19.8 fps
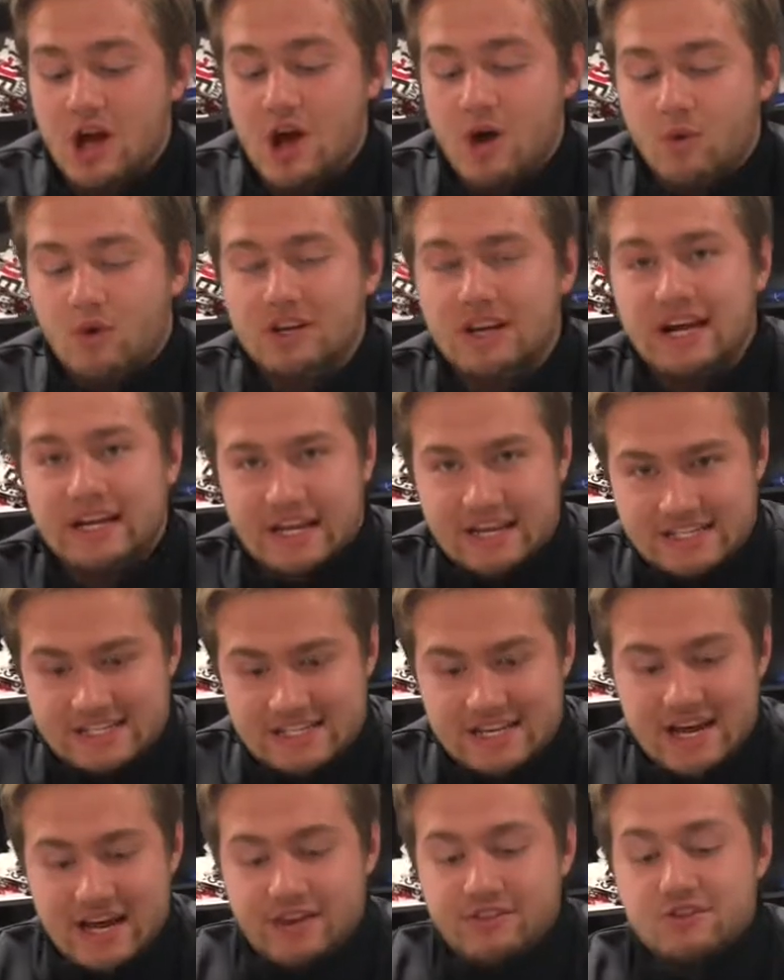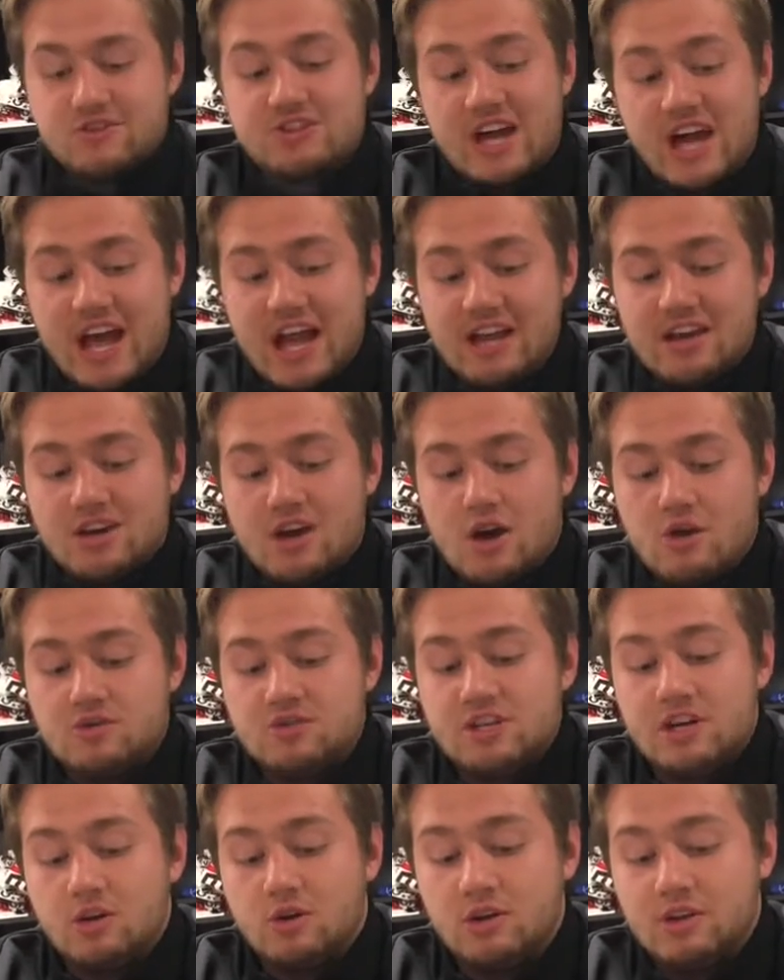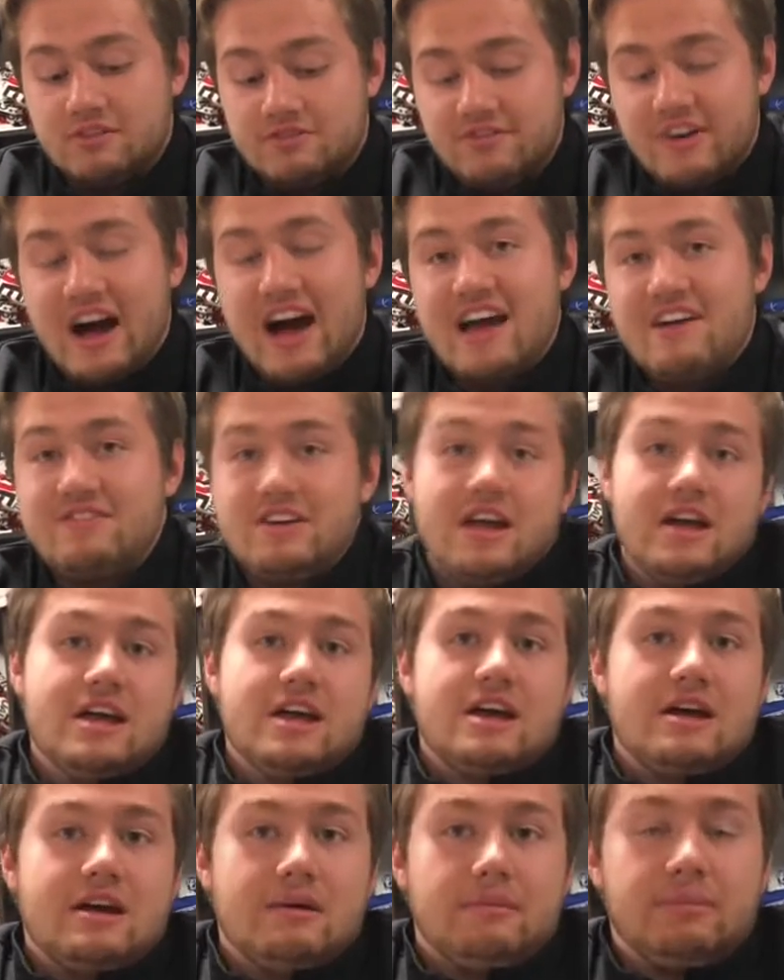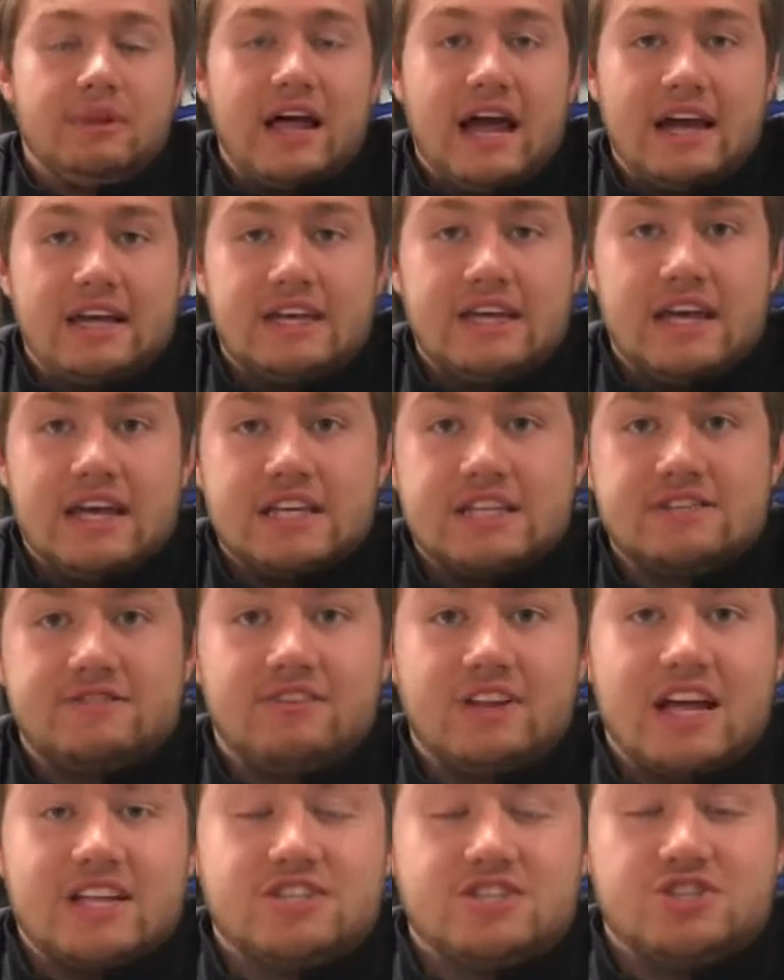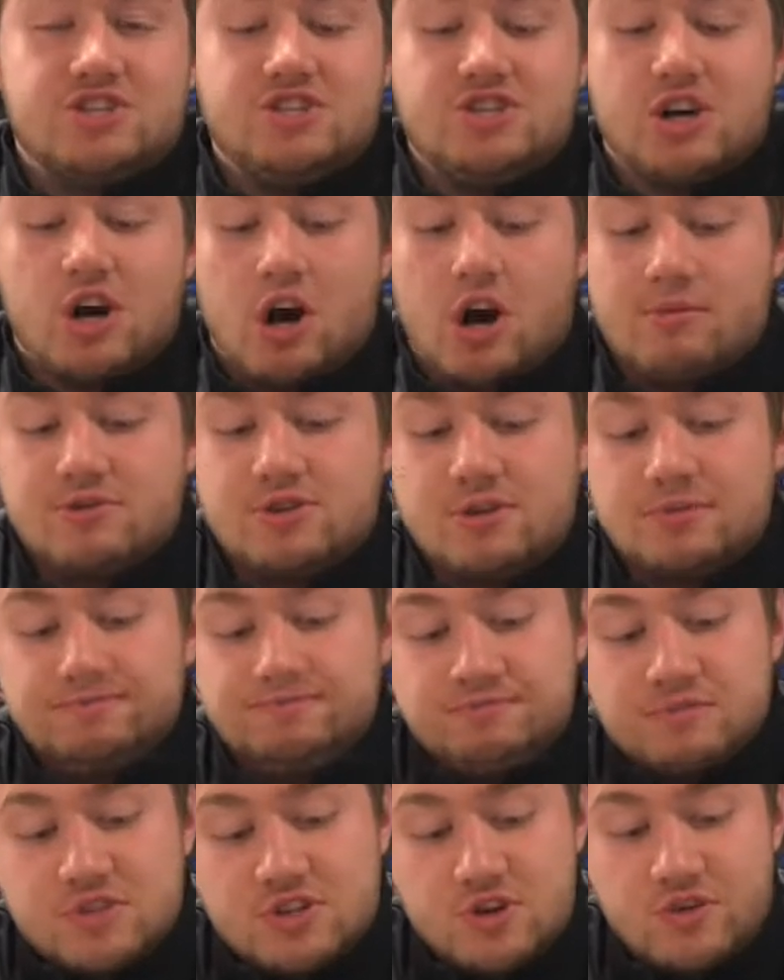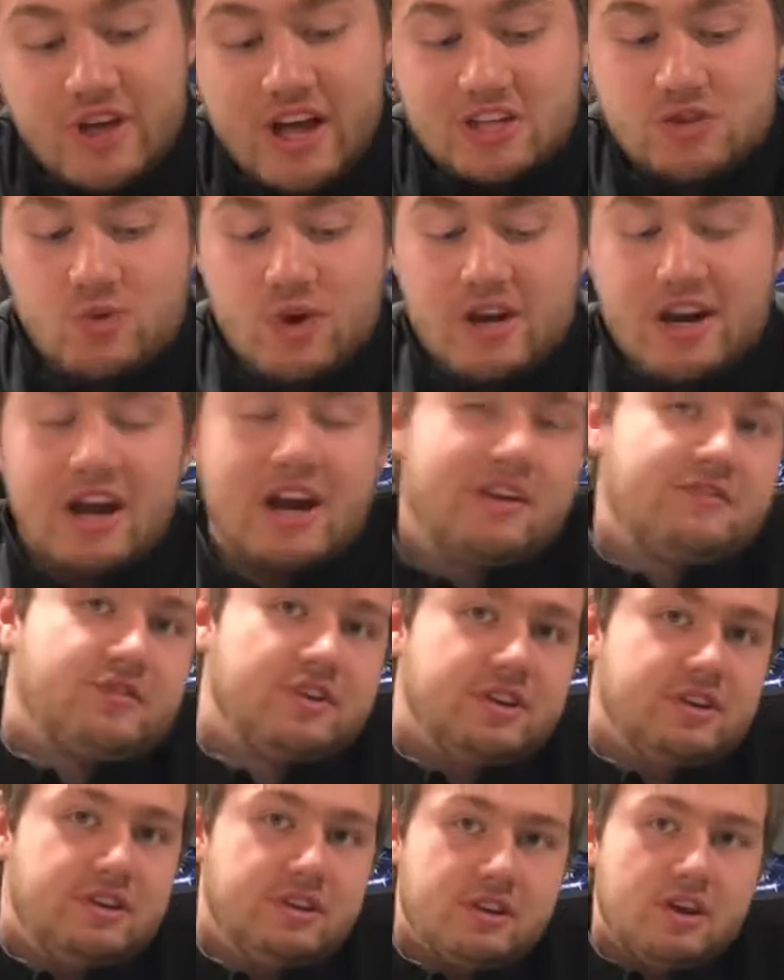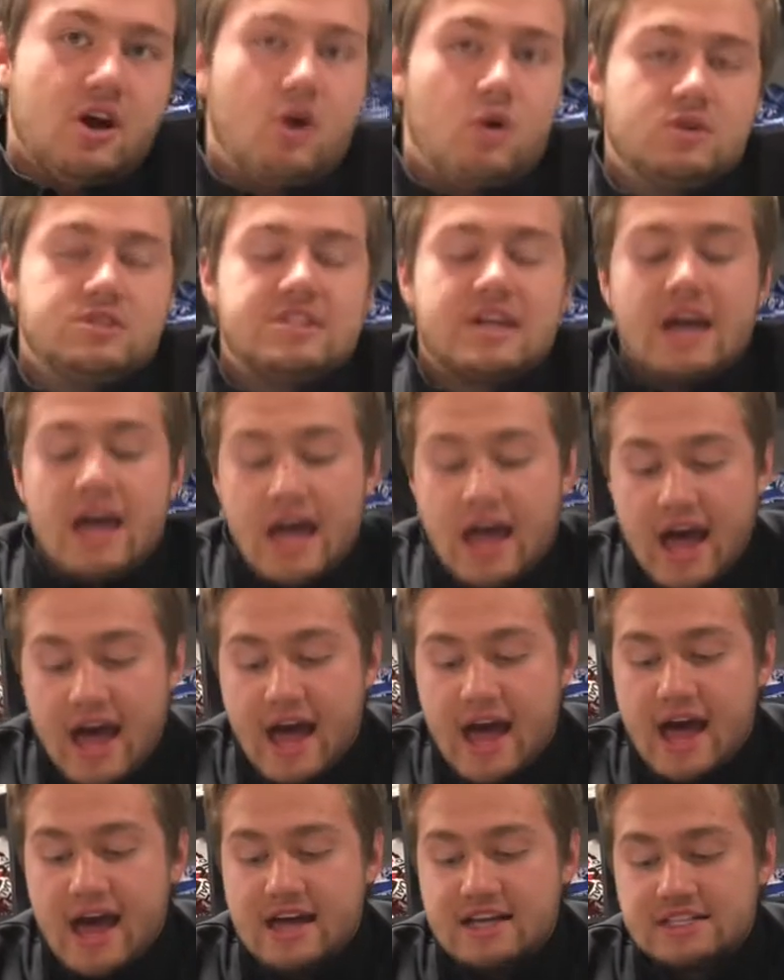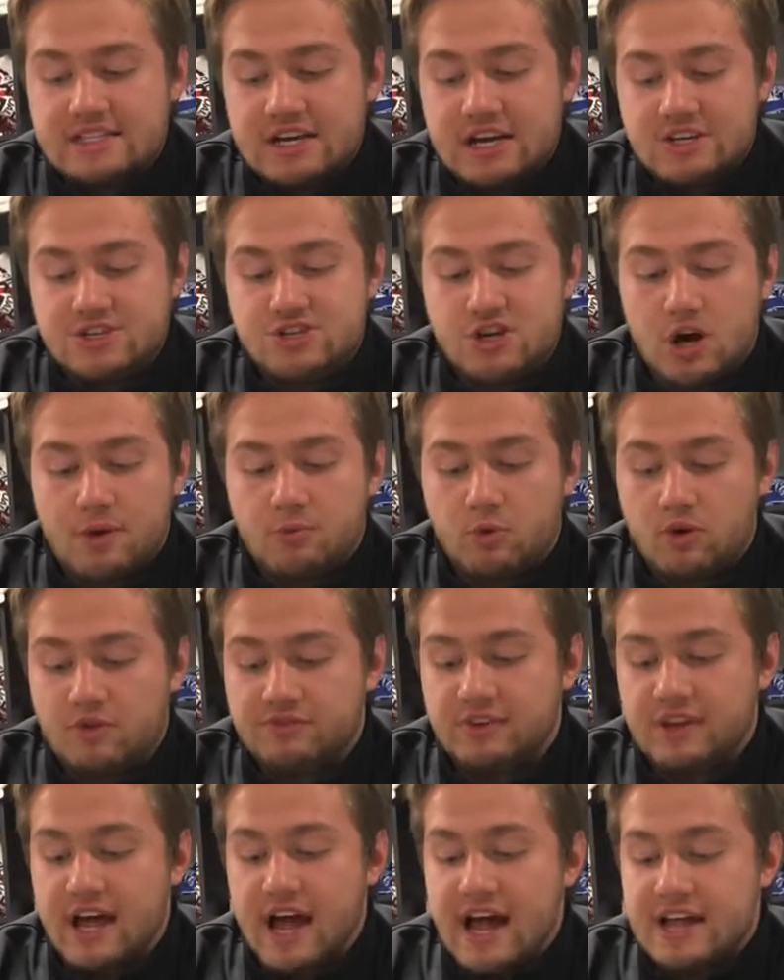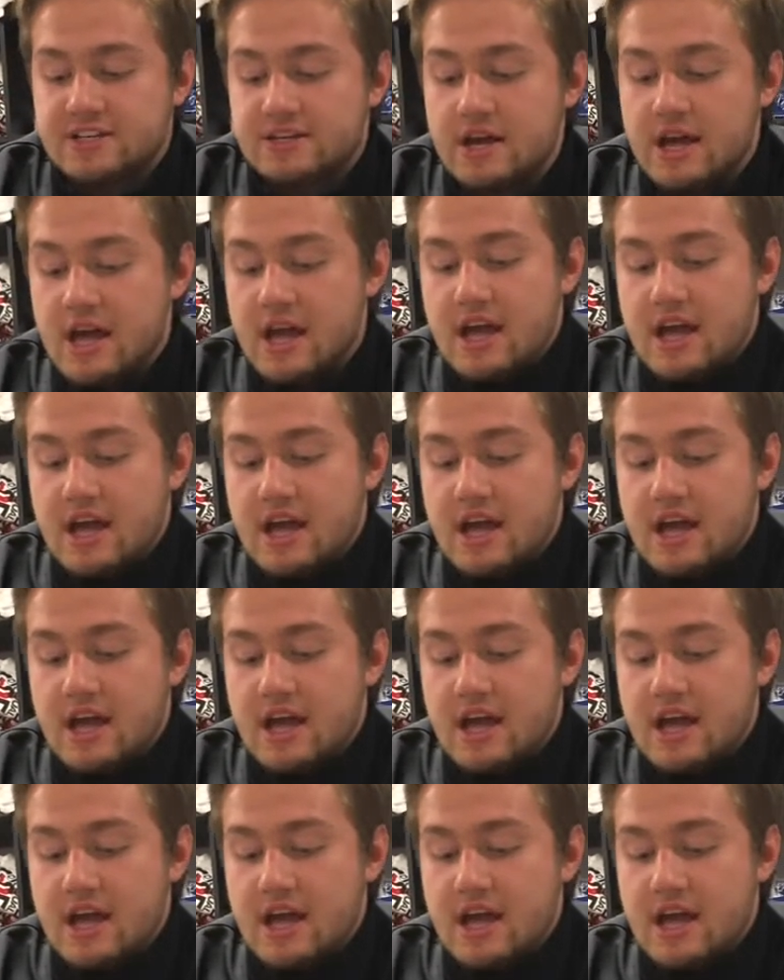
Well, like I said, there's 8 notes and only 5 black keys, flats and sharps. So that's why not every note has a sharp or a flat.